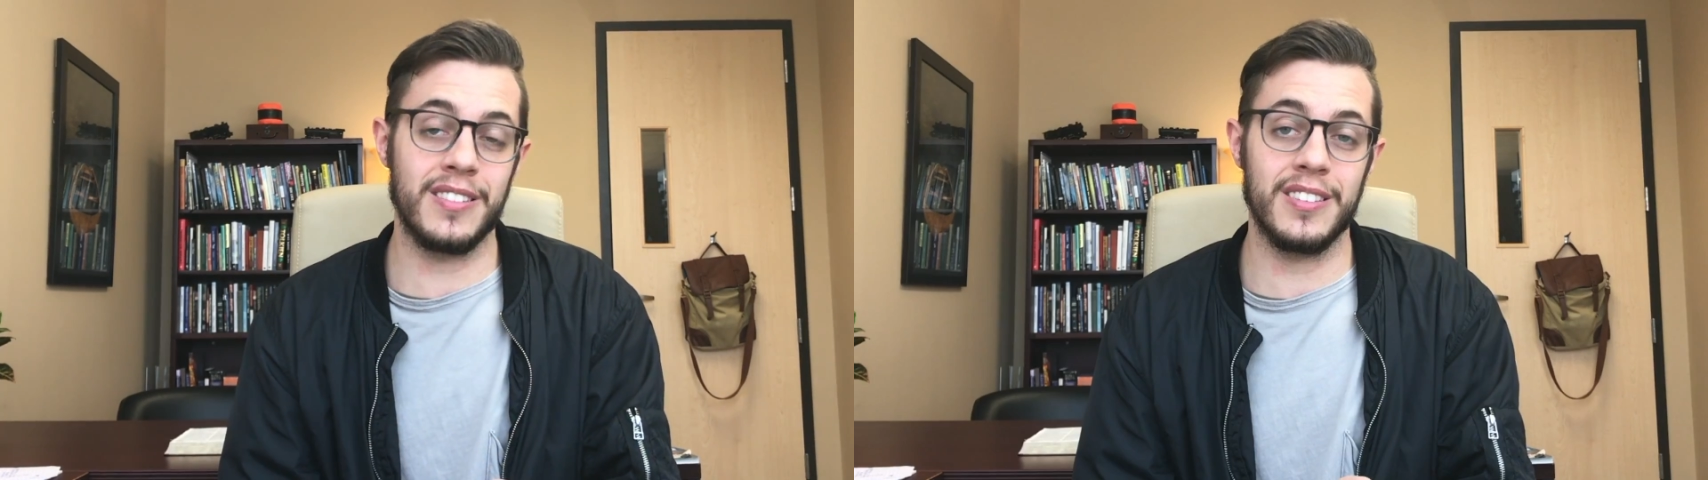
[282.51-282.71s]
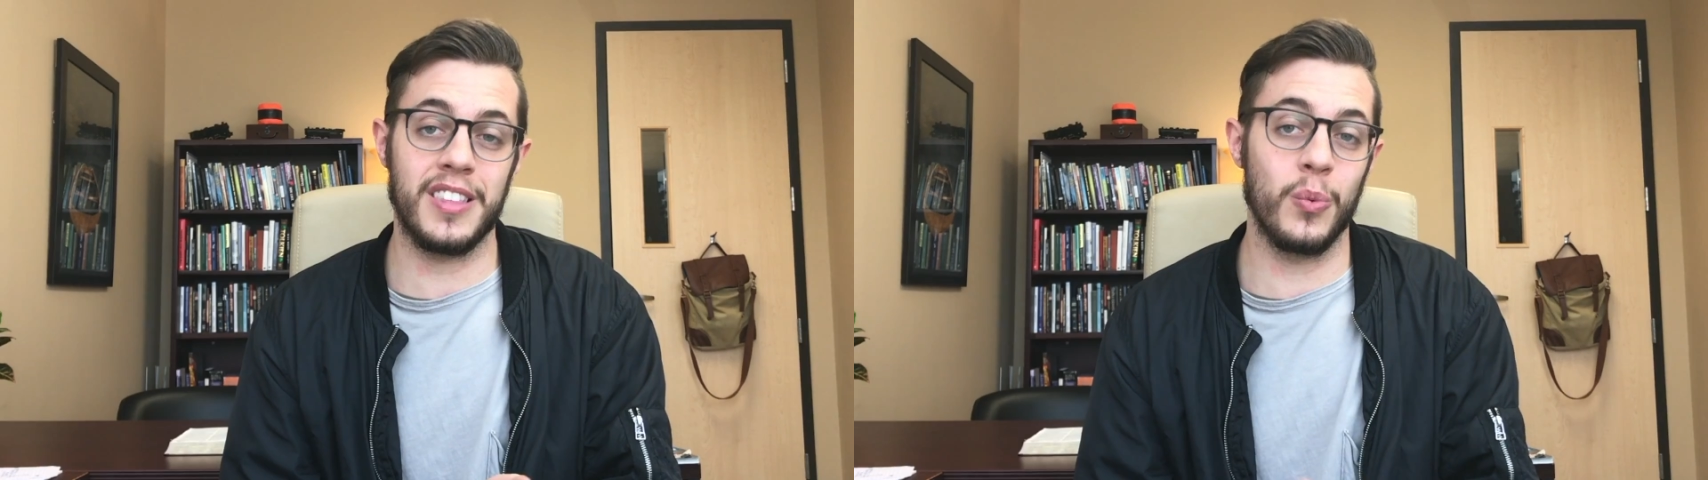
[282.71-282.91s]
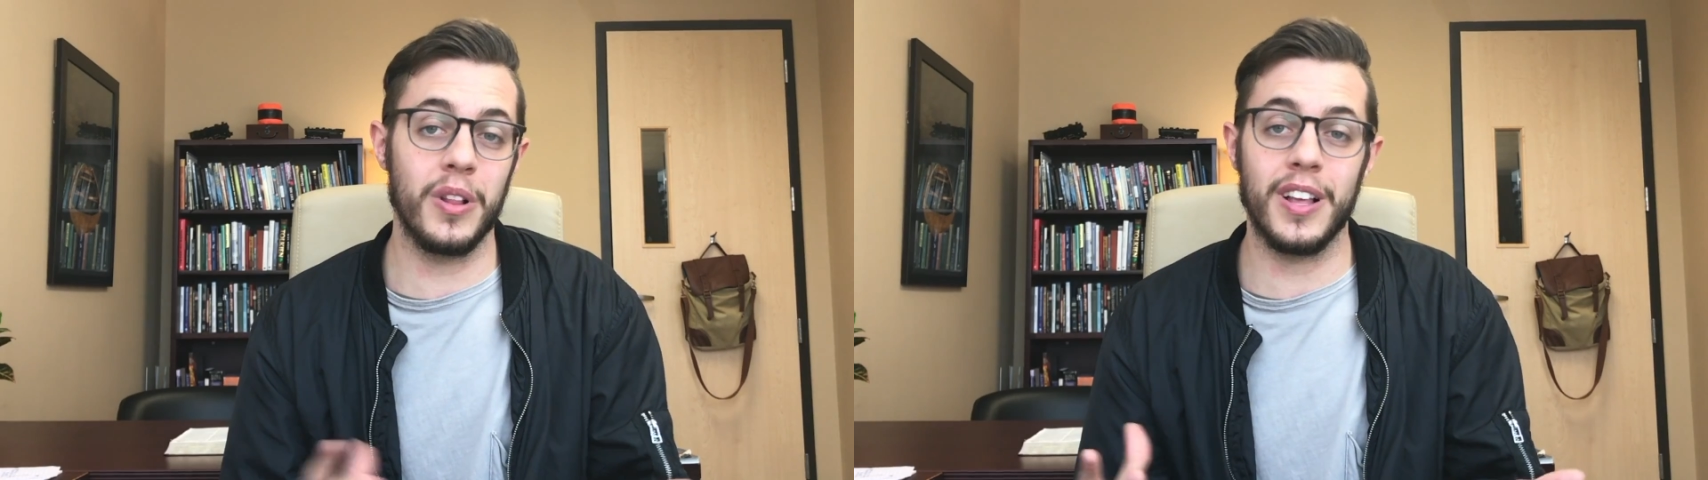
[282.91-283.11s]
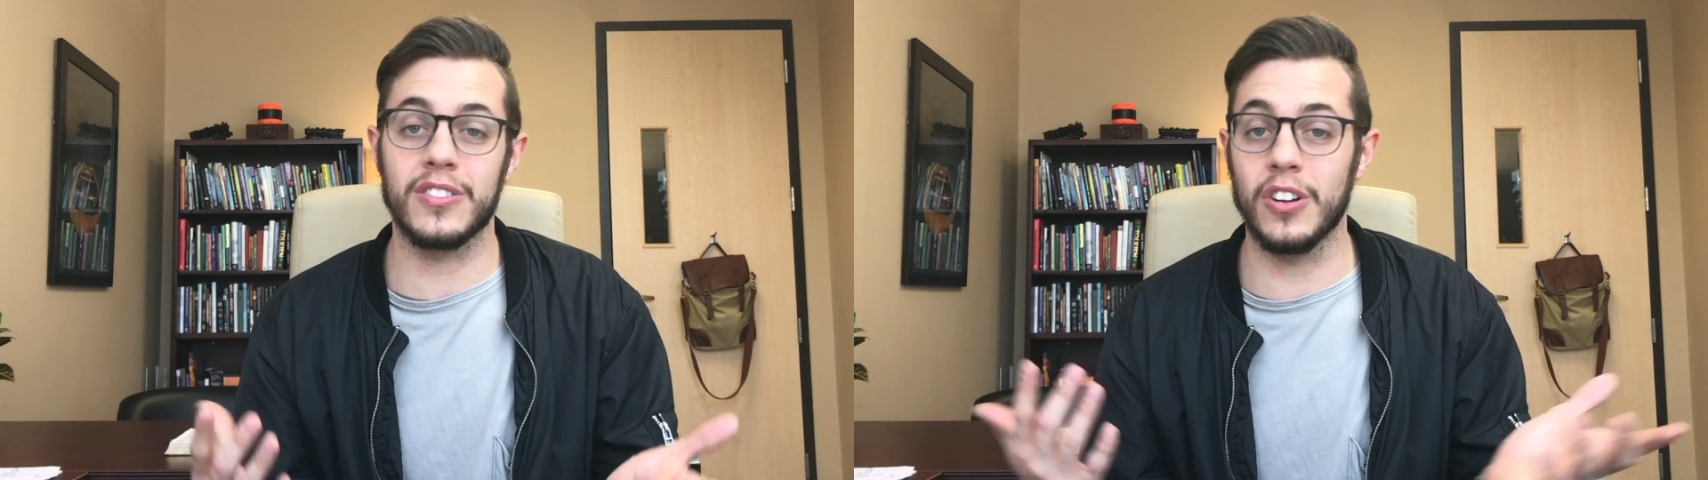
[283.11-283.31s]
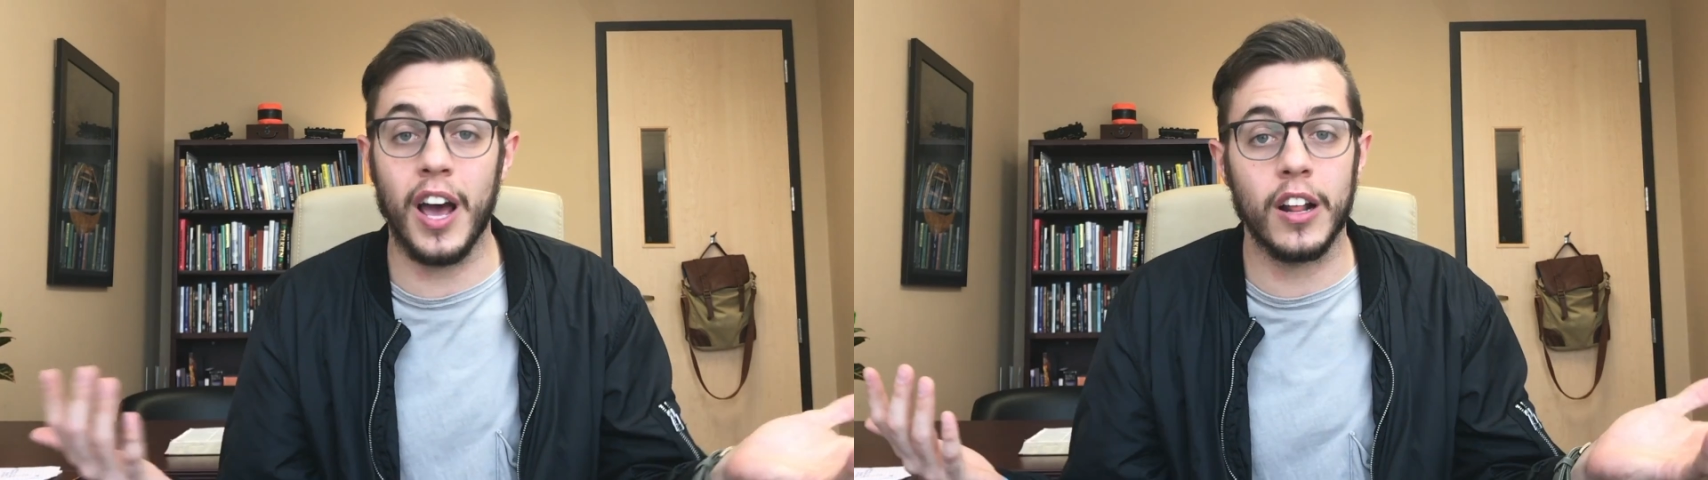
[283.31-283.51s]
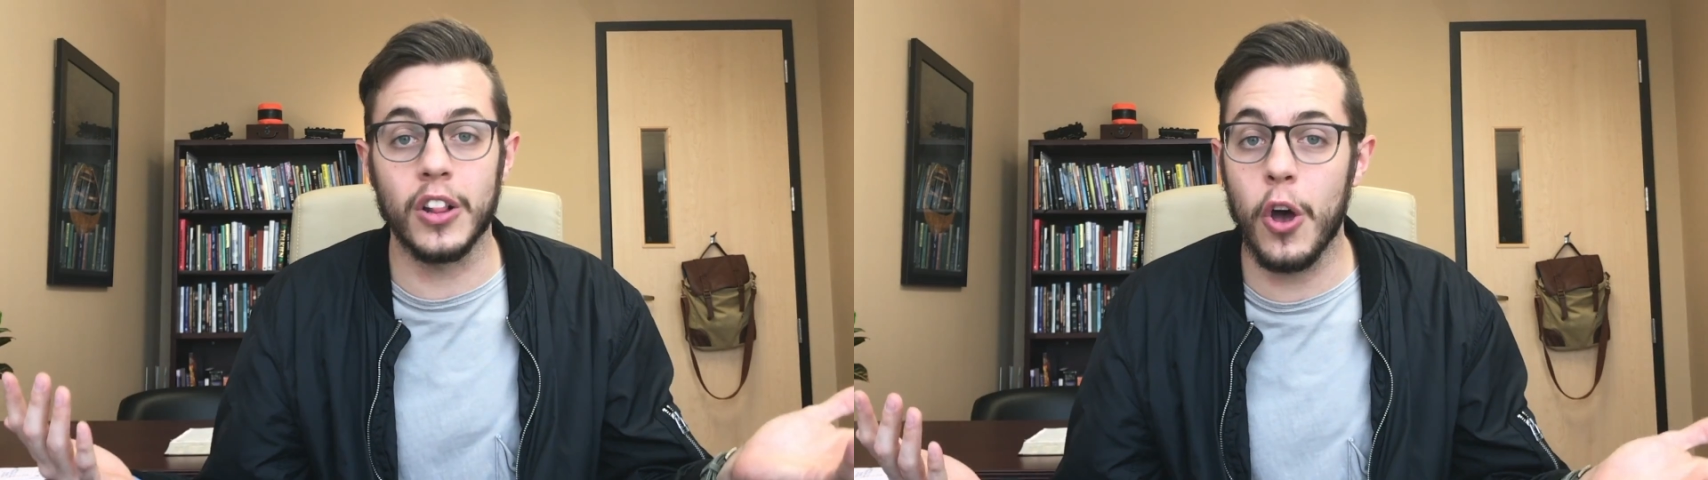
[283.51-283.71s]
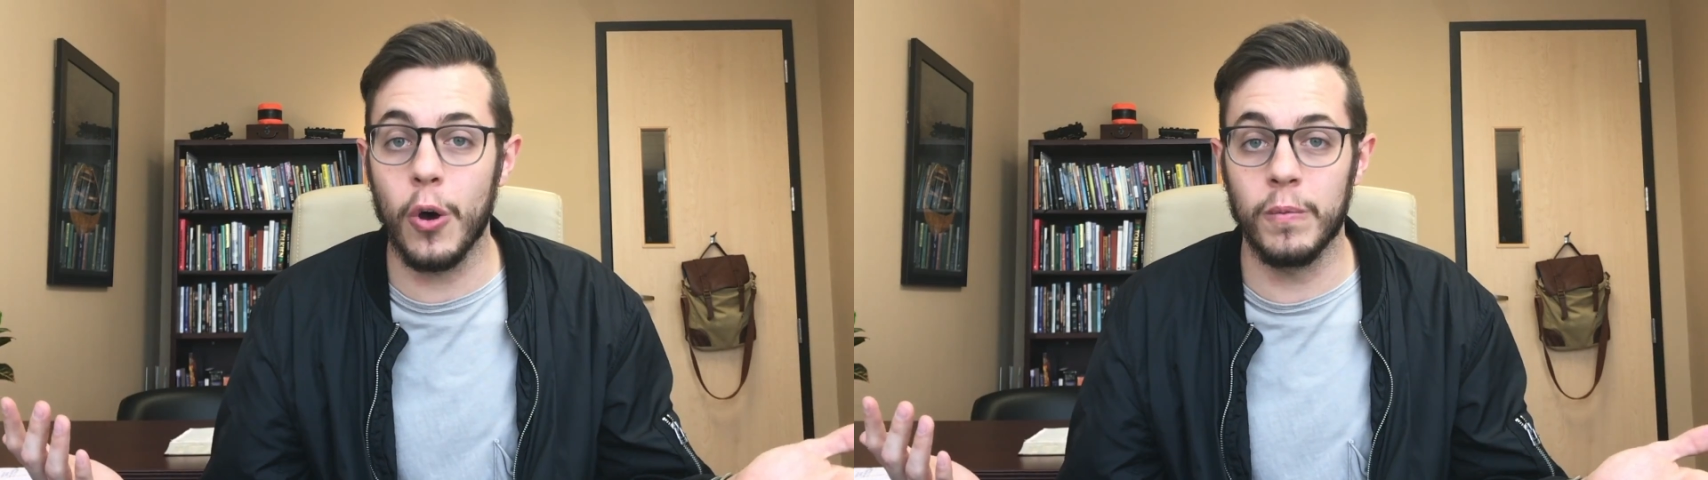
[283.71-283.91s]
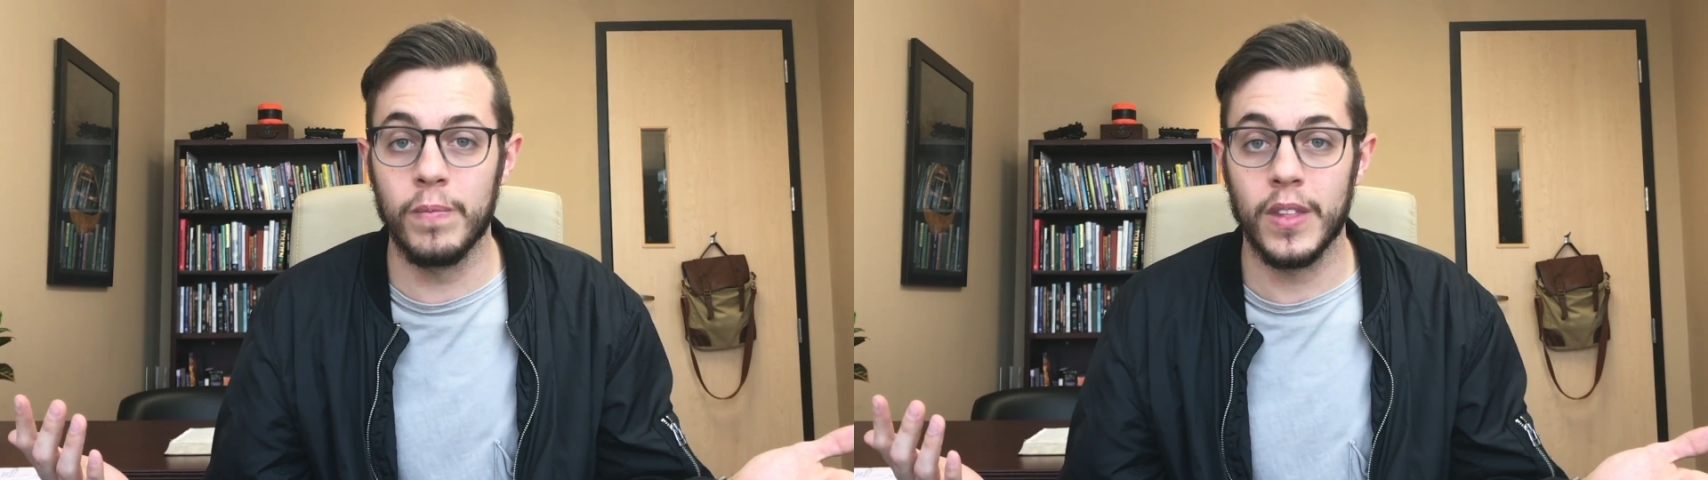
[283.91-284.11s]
is they realize they're not alone.